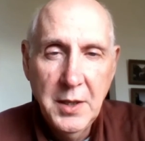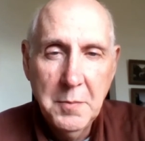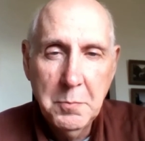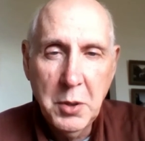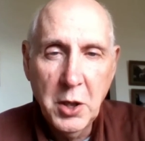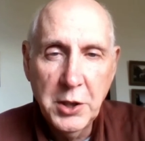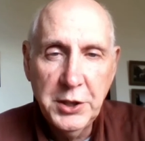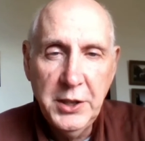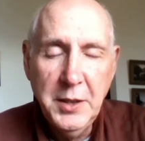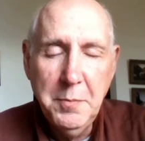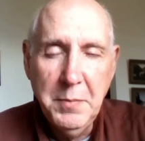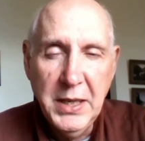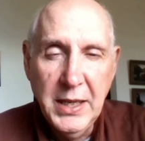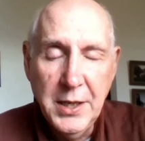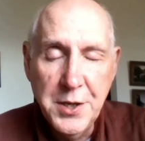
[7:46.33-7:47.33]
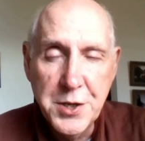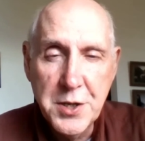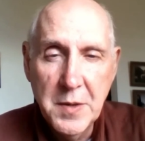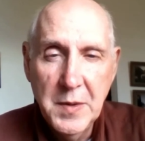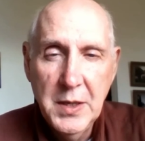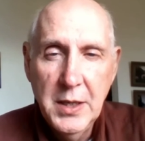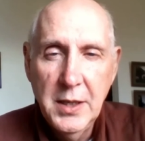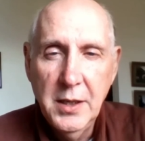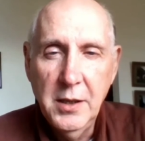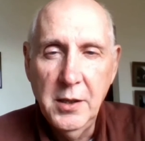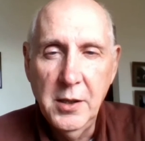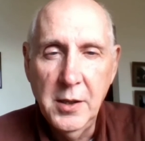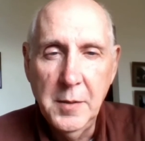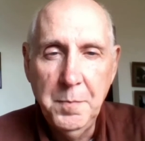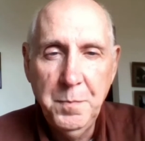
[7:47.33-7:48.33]
Parsing means
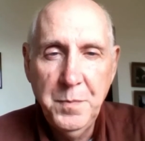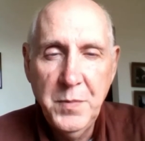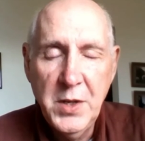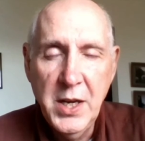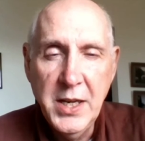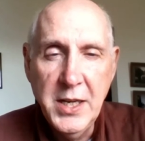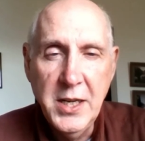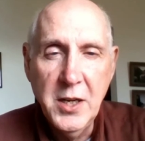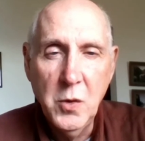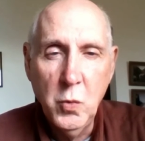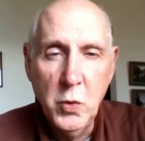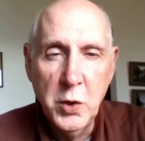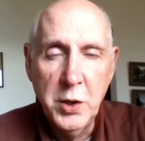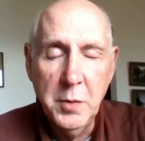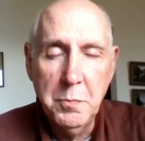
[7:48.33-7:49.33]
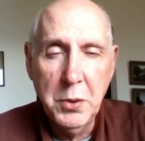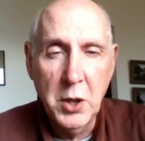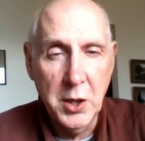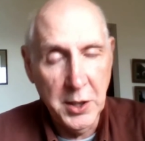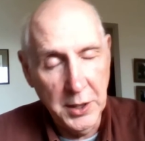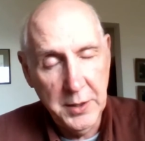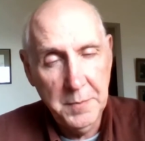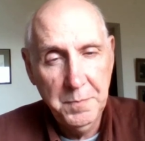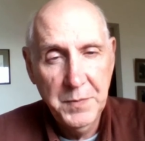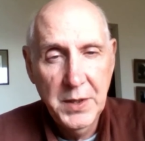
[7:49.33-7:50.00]
taking a word apart,